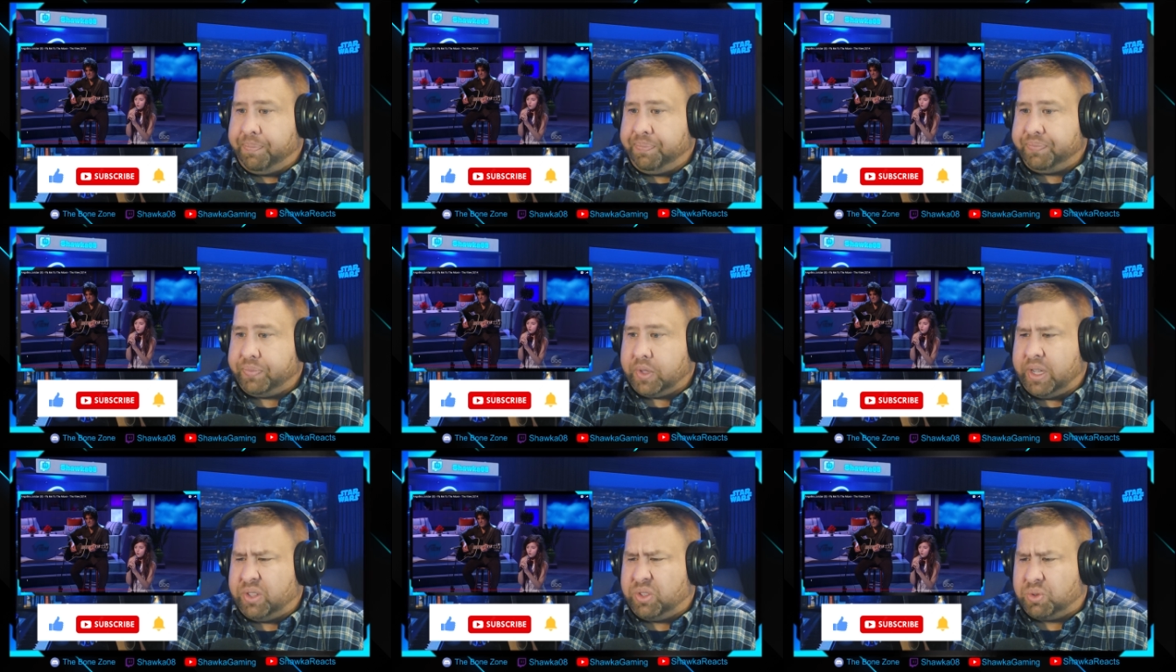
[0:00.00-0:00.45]

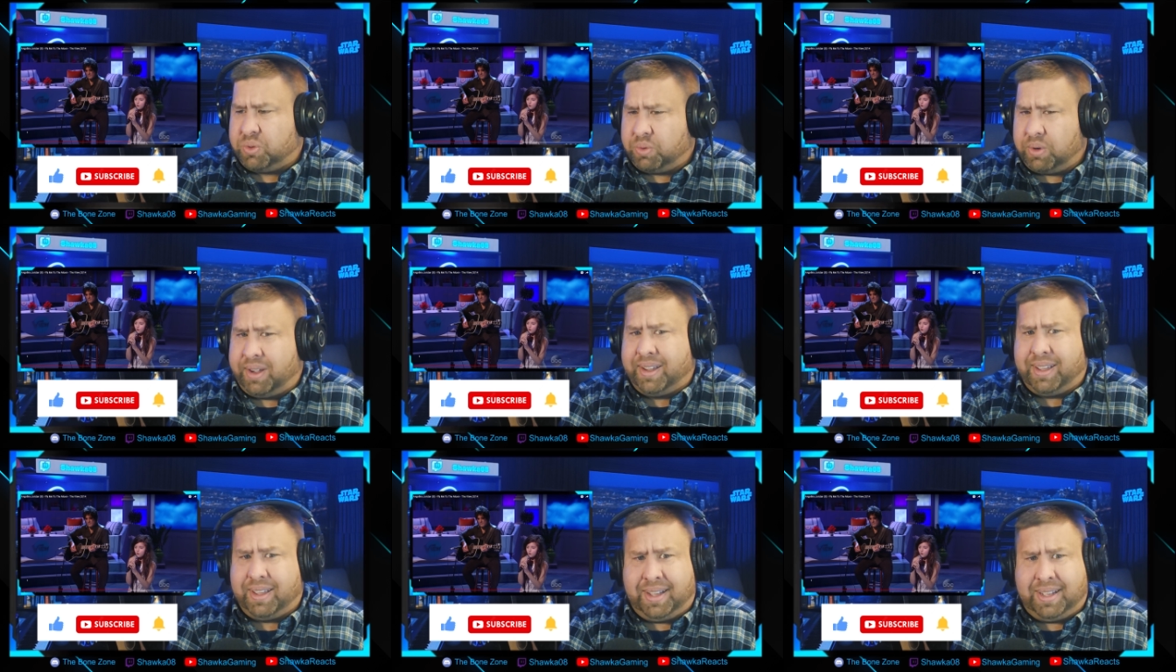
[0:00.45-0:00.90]

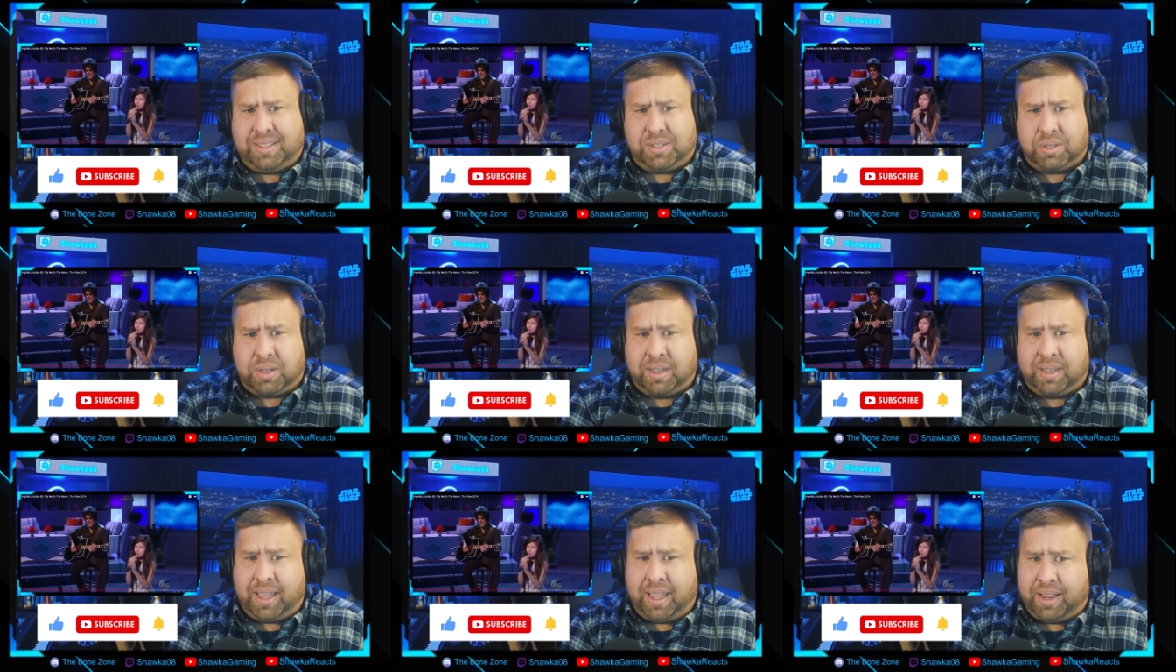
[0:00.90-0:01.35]
That's
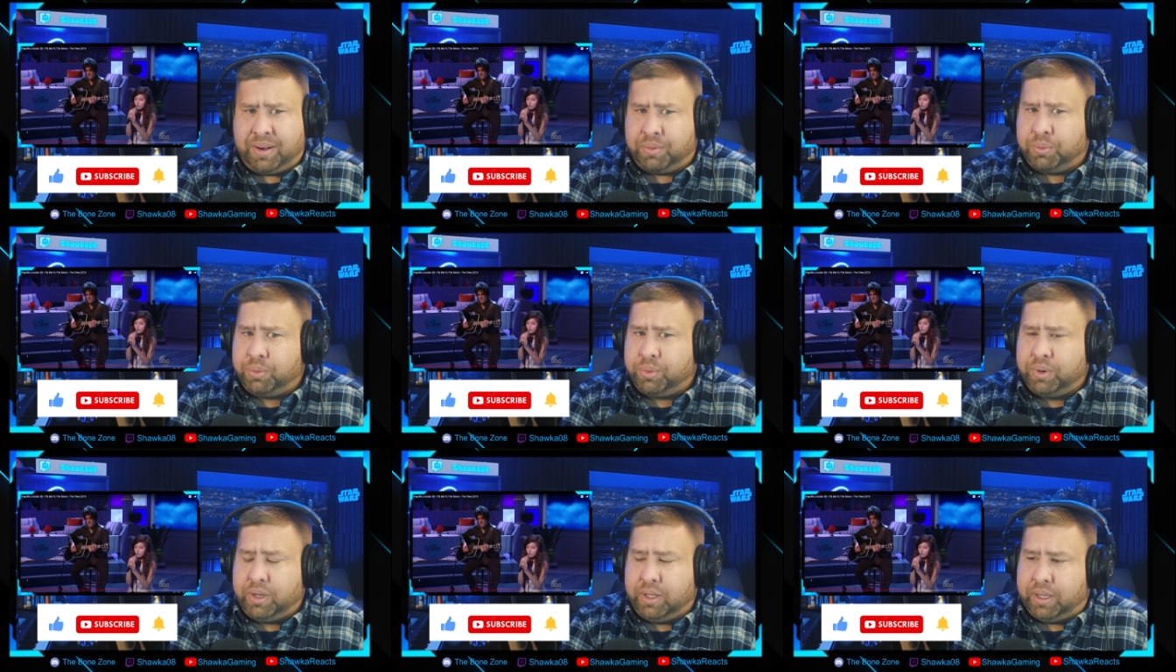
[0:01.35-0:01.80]

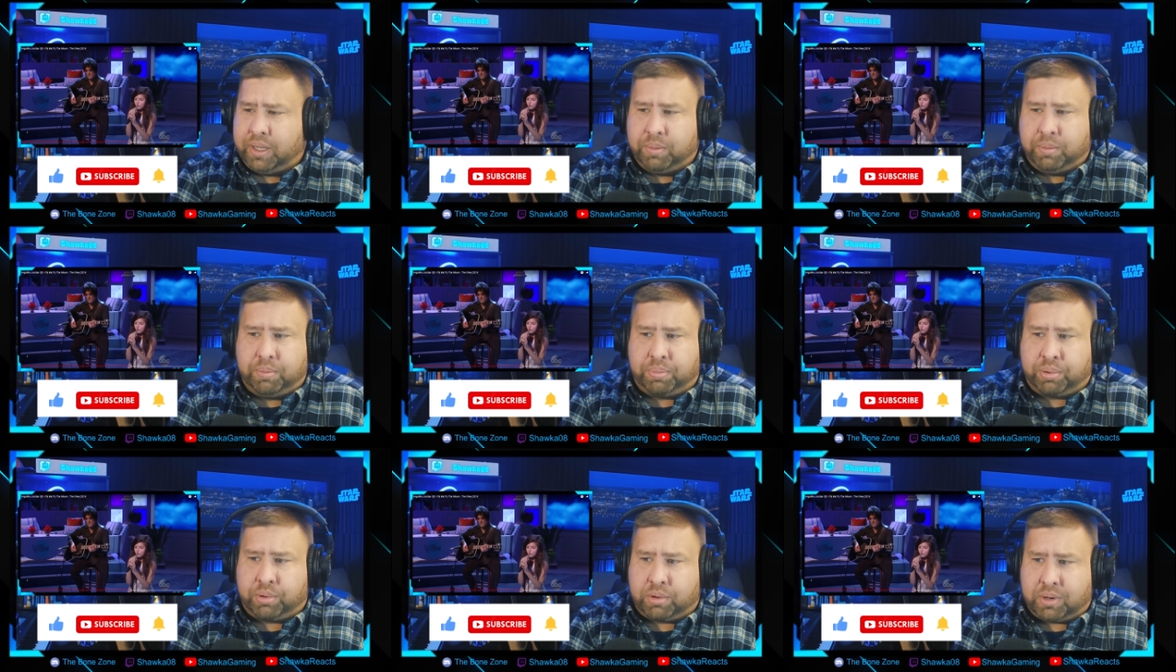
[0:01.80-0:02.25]
again really
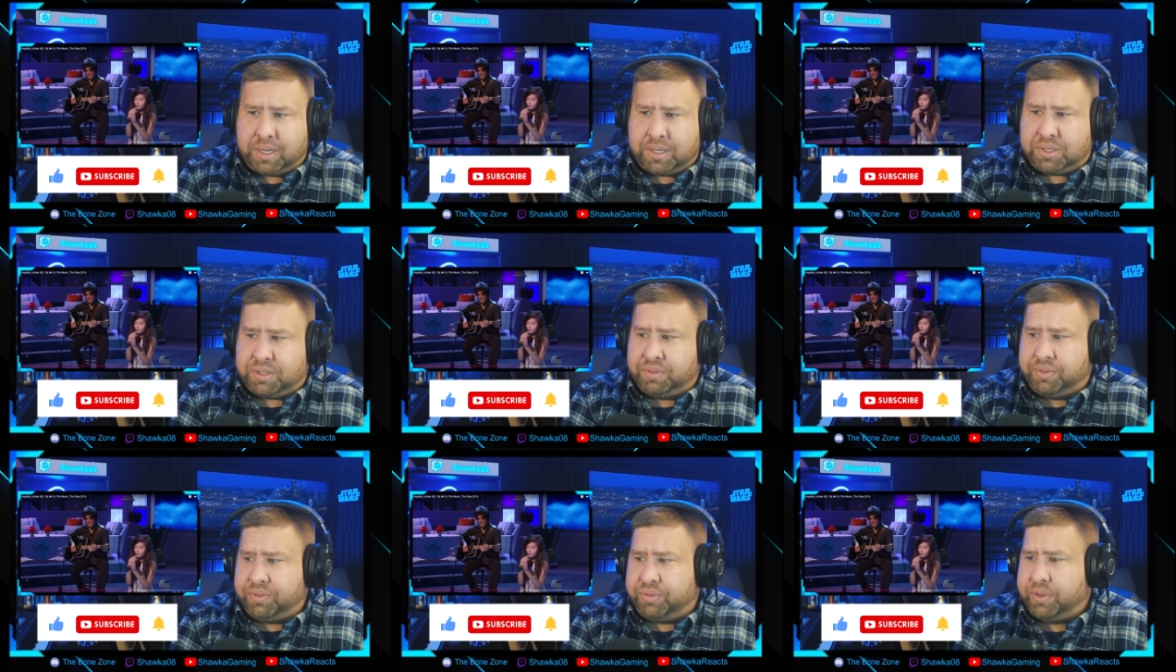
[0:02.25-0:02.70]

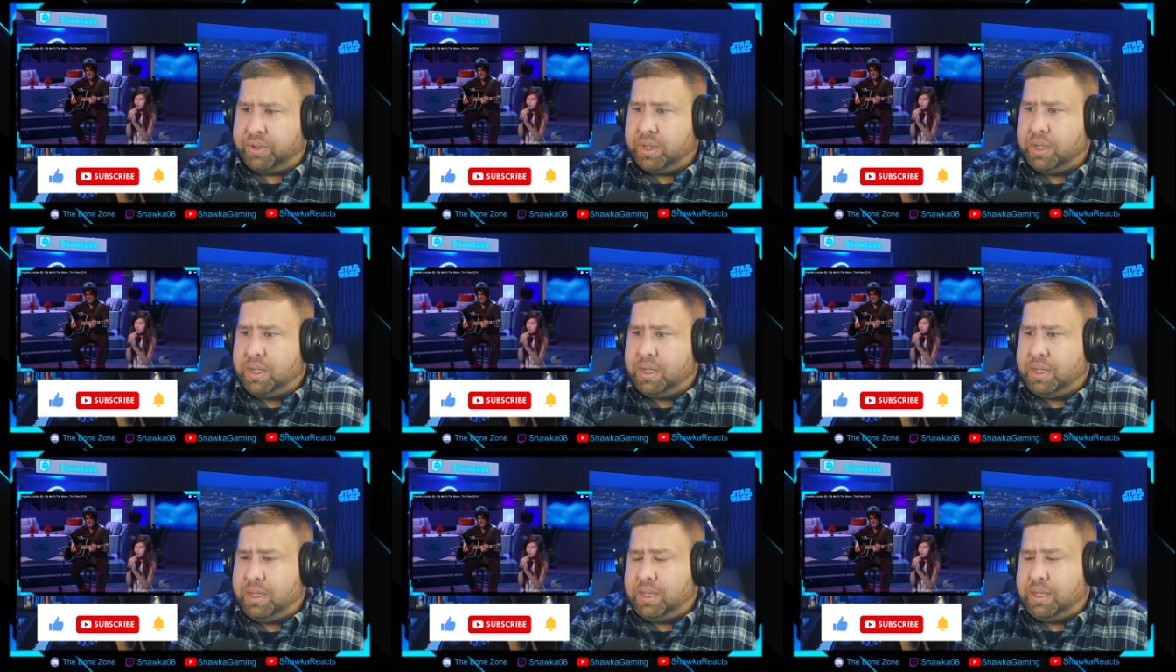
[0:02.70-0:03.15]
impressive
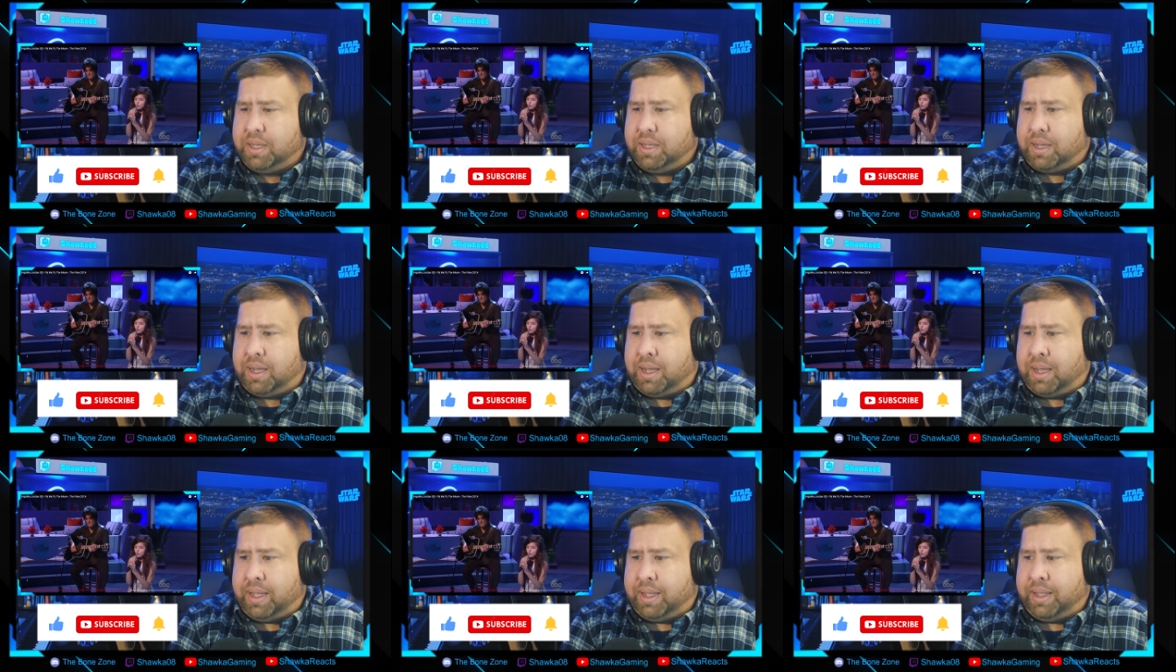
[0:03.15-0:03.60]

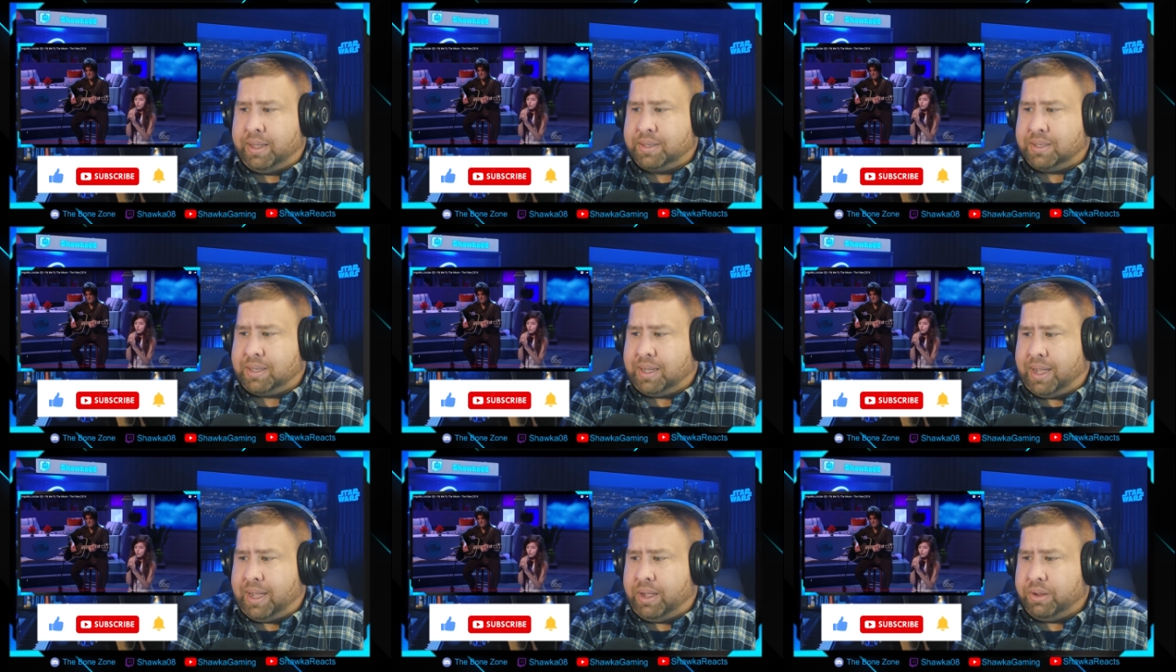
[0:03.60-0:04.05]
as
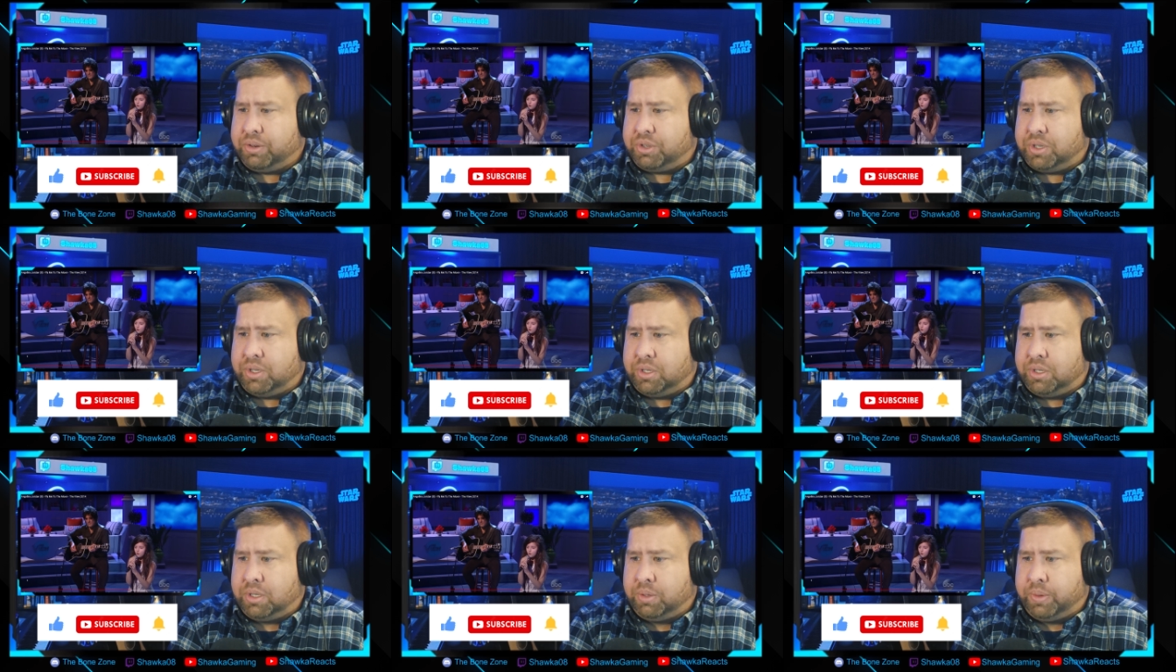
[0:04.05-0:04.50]
to how
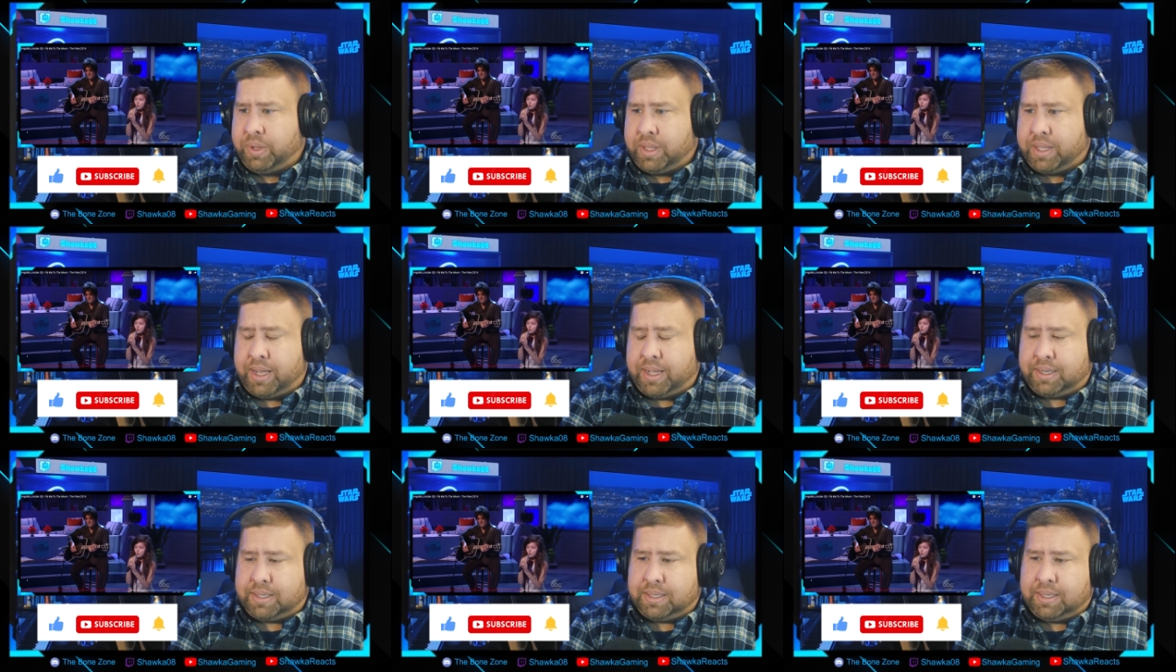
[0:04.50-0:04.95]
she's doing
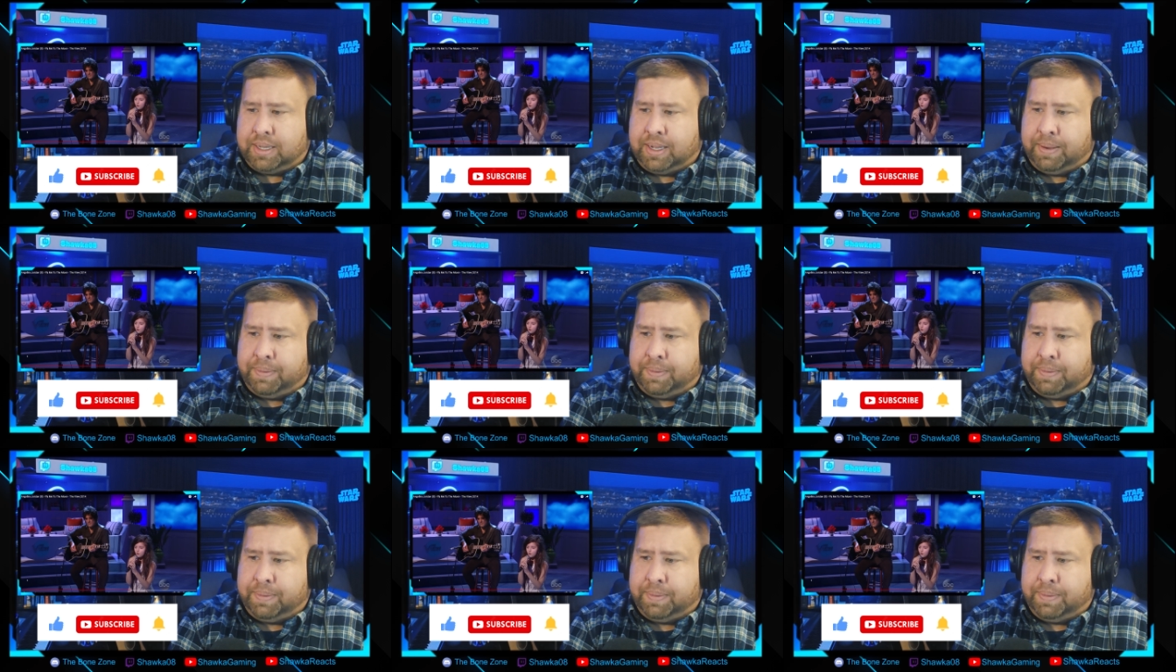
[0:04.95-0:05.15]
that.